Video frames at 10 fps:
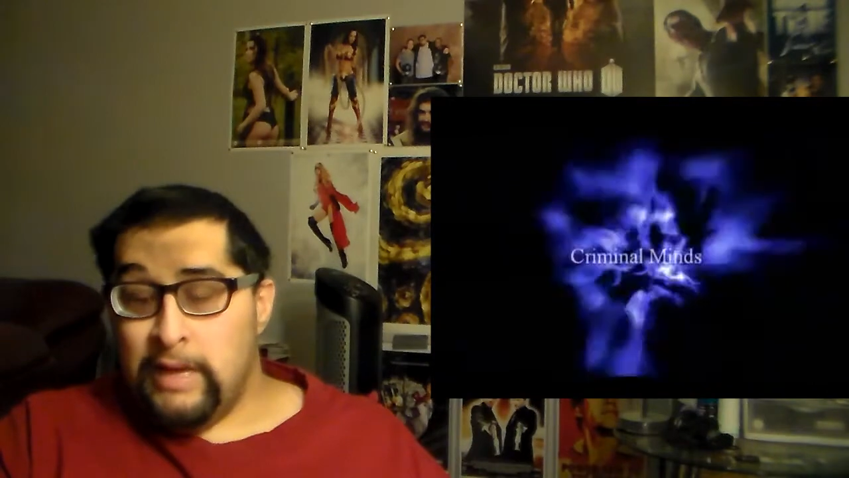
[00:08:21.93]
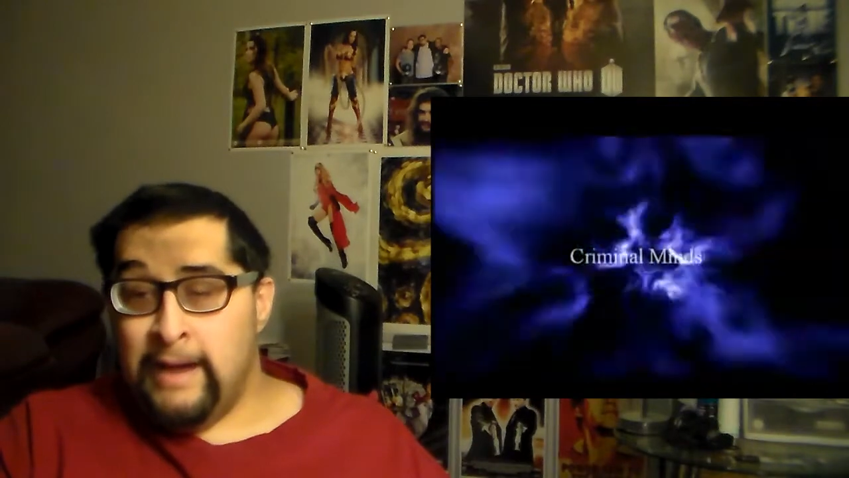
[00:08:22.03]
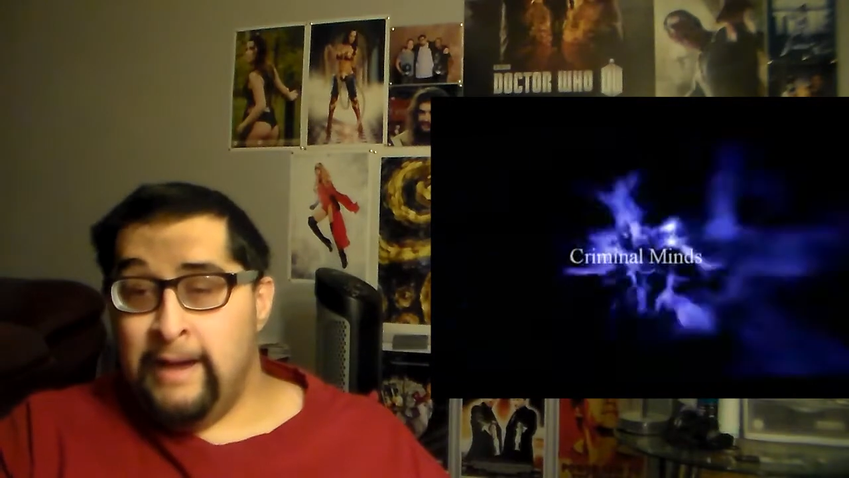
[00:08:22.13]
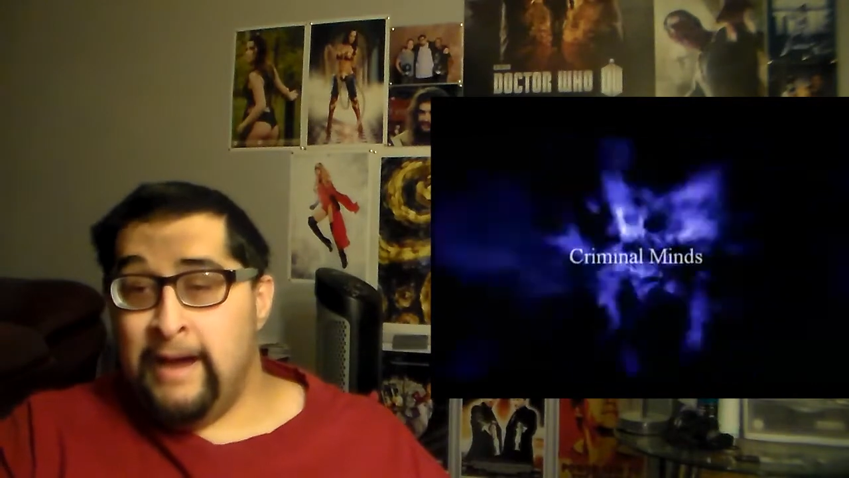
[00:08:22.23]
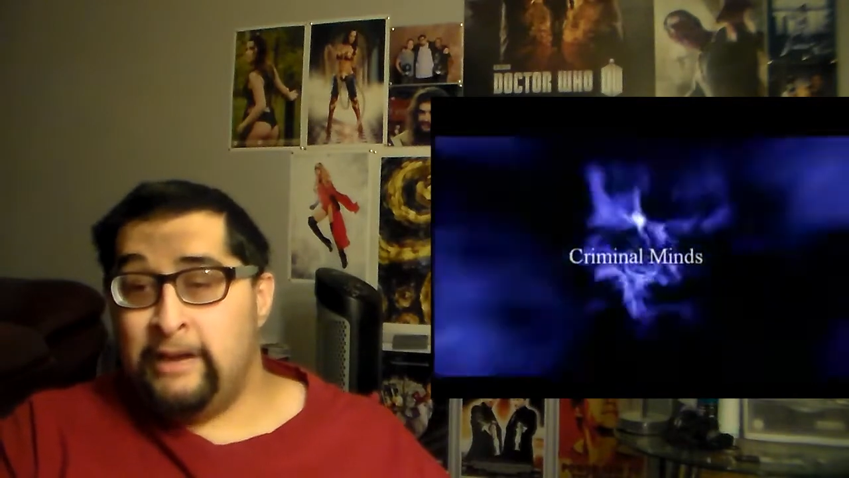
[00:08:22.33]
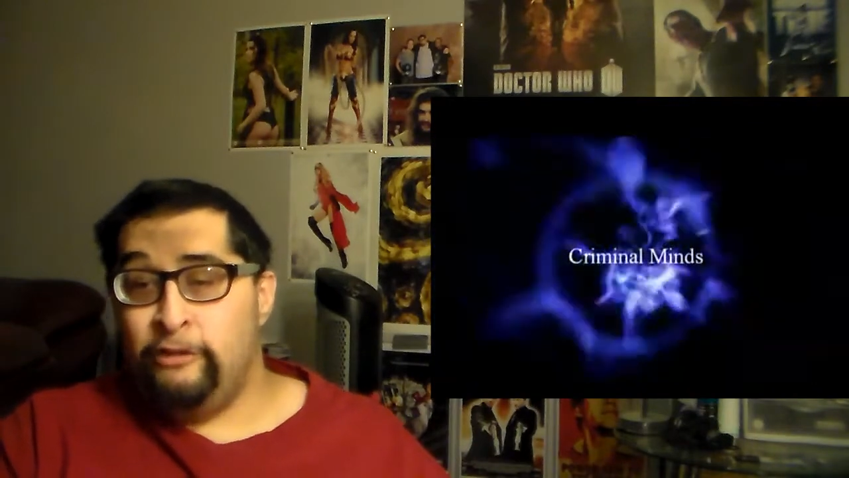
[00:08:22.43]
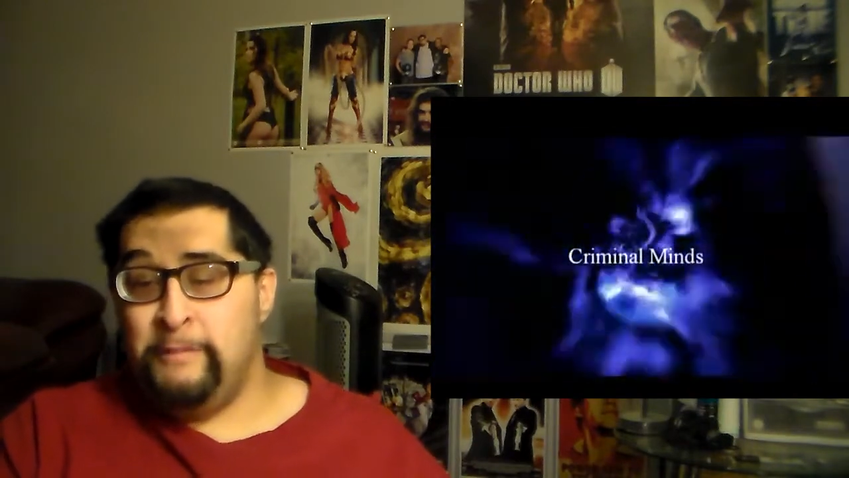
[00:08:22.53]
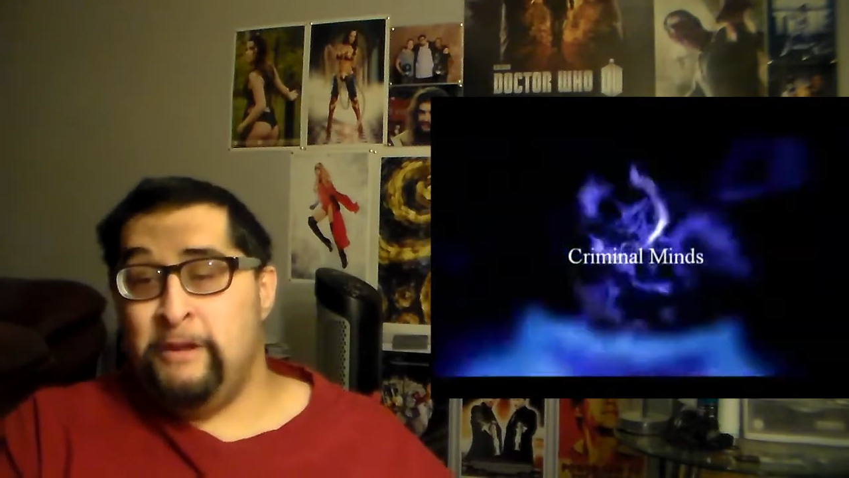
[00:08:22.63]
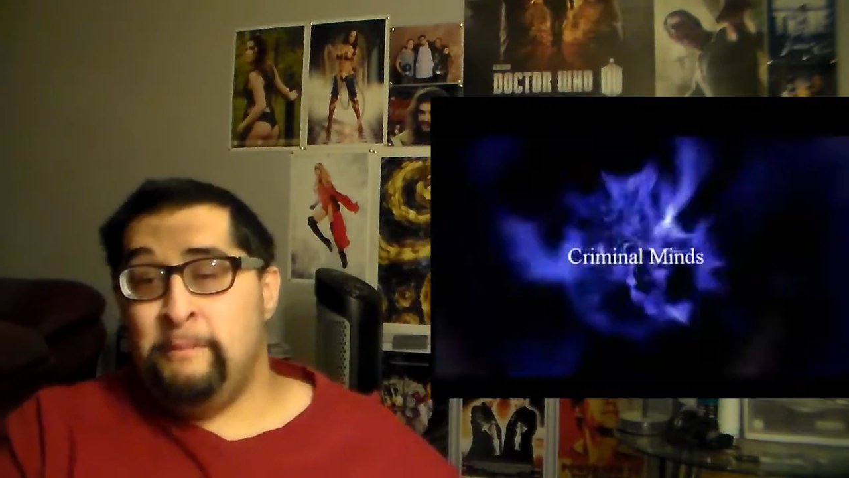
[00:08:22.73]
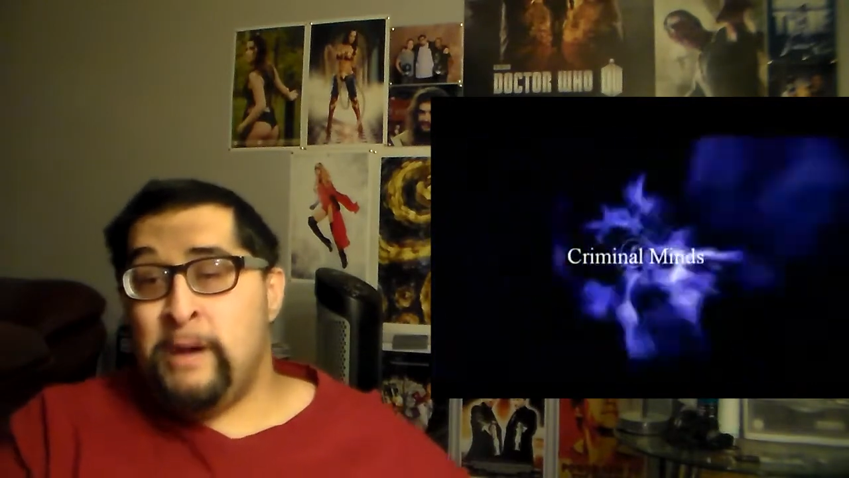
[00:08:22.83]
Uh,
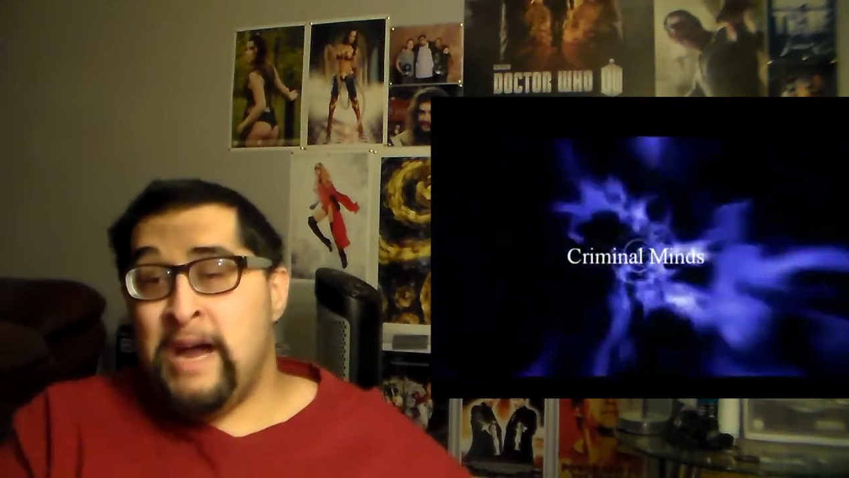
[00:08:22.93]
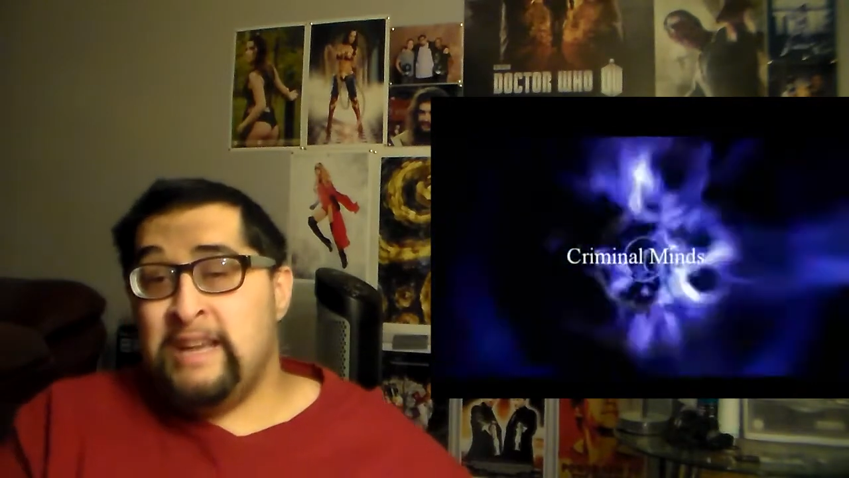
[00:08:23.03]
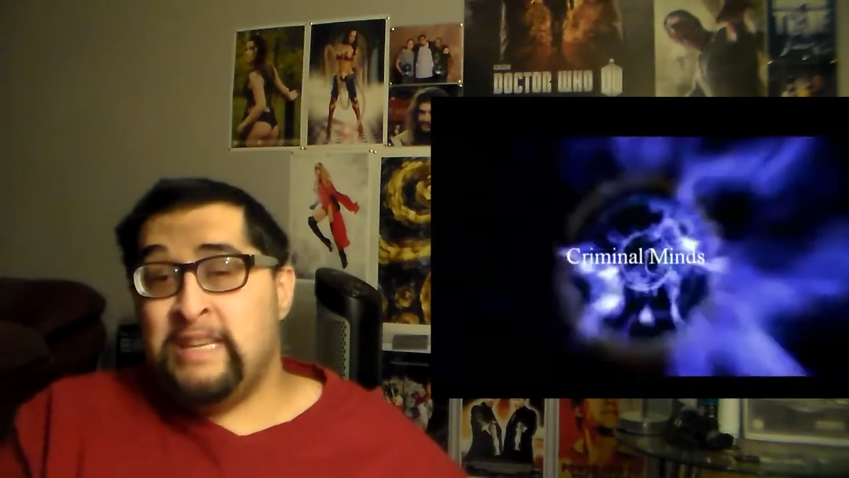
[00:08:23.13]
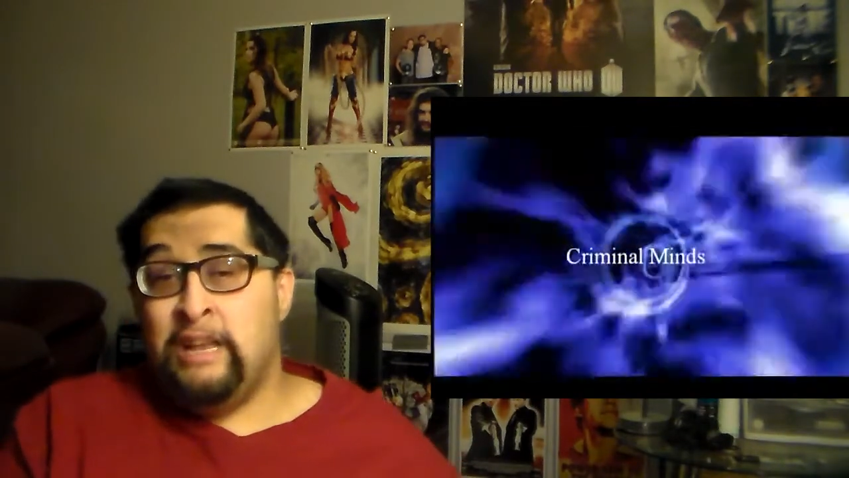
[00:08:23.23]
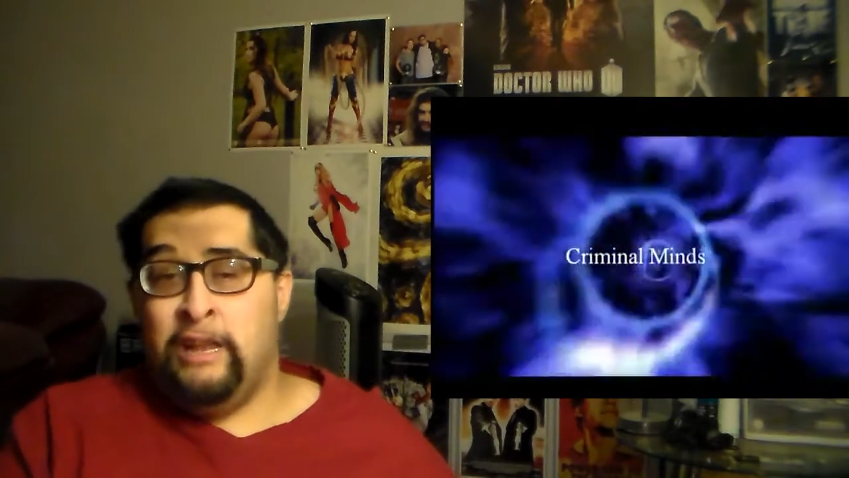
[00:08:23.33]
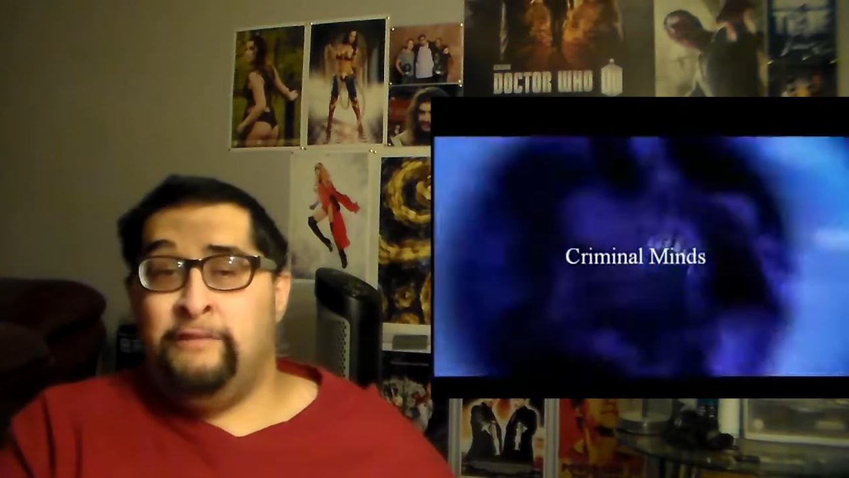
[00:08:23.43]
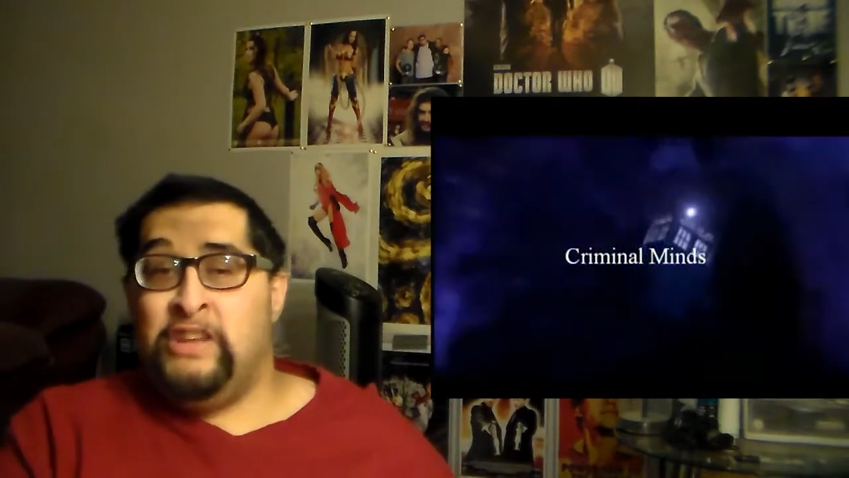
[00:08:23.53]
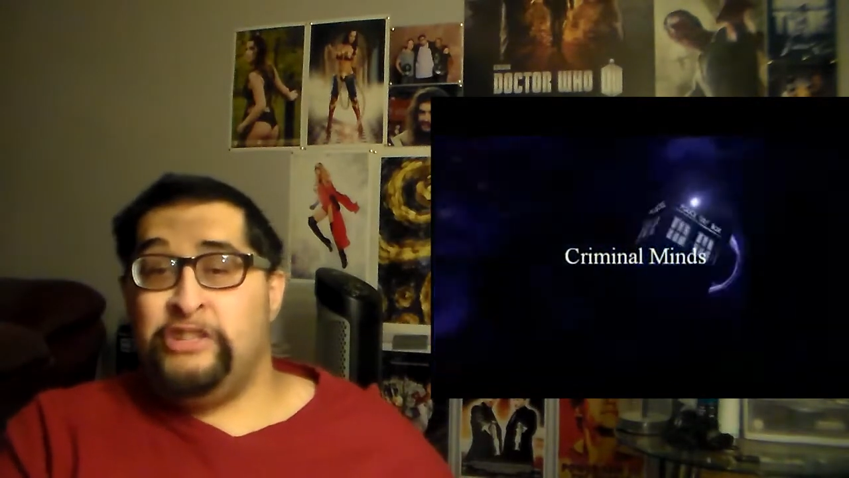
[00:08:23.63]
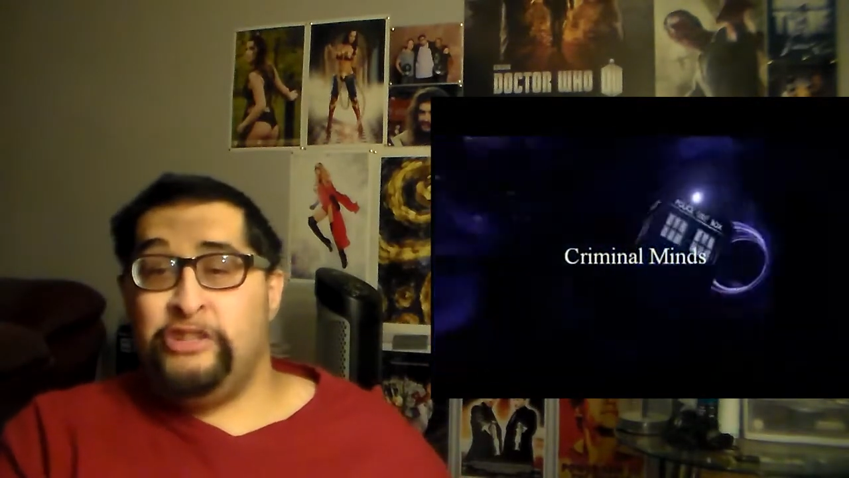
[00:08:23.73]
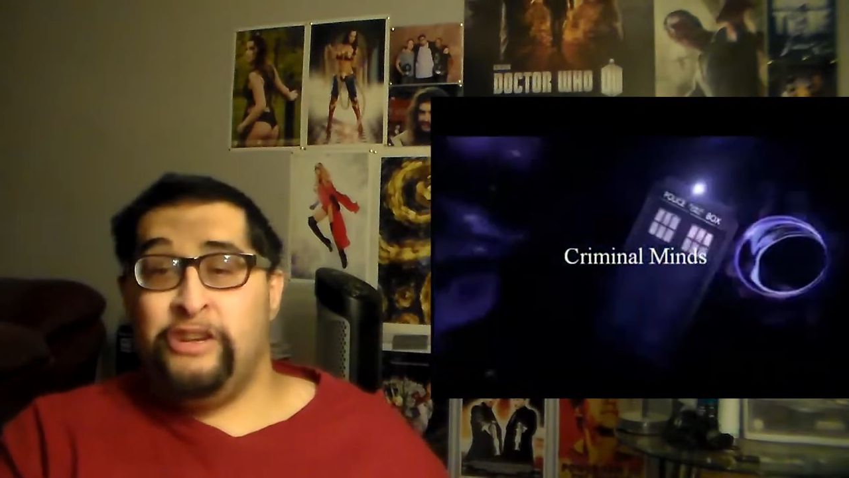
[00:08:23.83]
Criminal Minds, I love
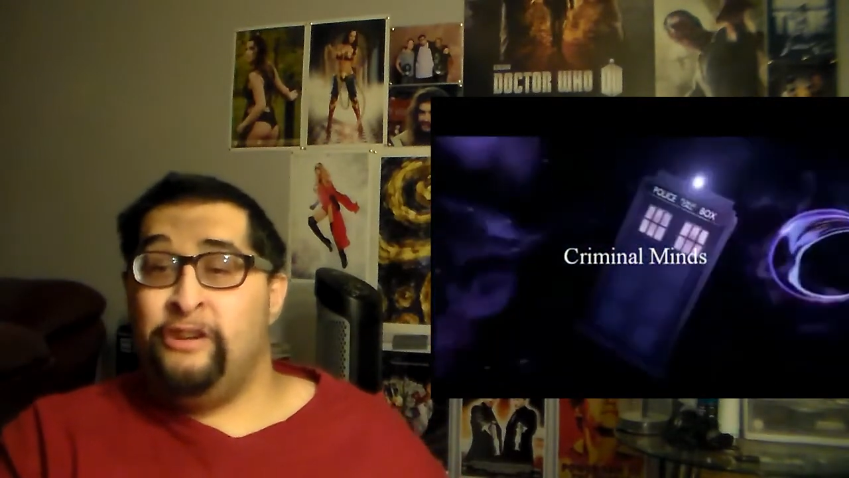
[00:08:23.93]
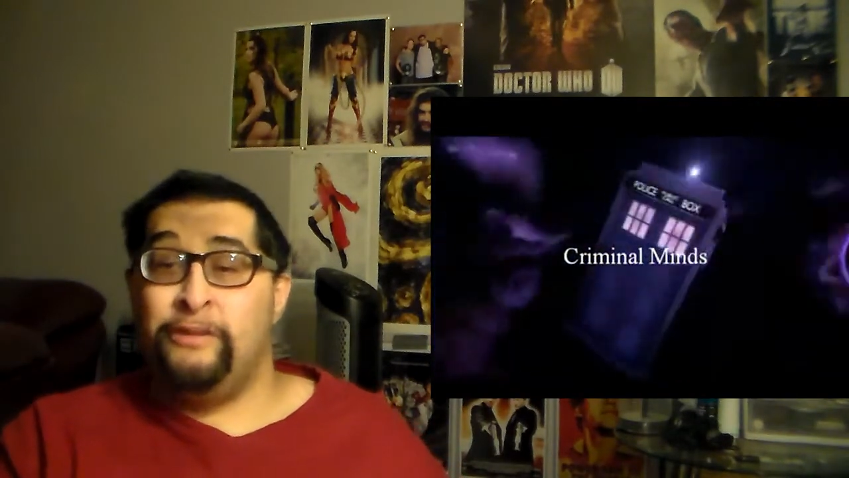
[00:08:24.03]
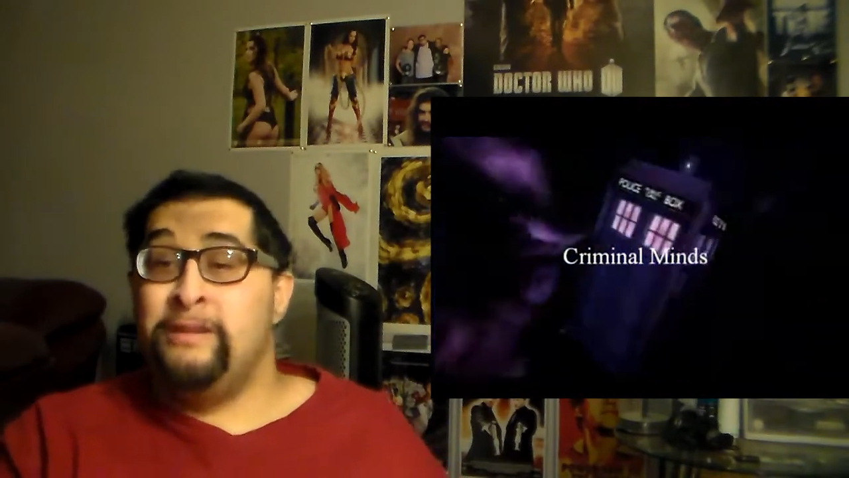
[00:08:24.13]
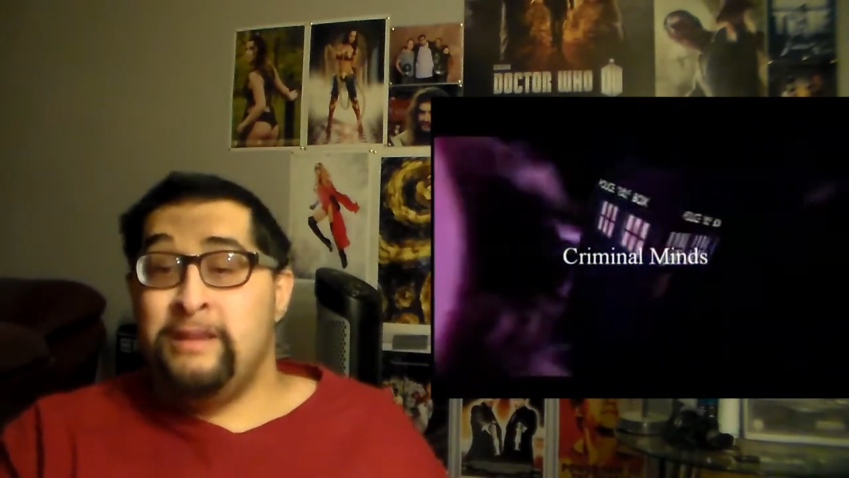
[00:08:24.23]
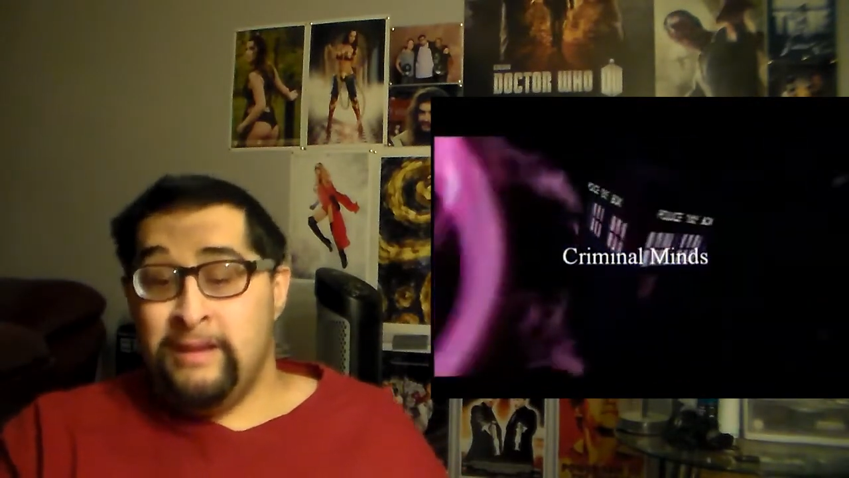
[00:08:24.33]
this show.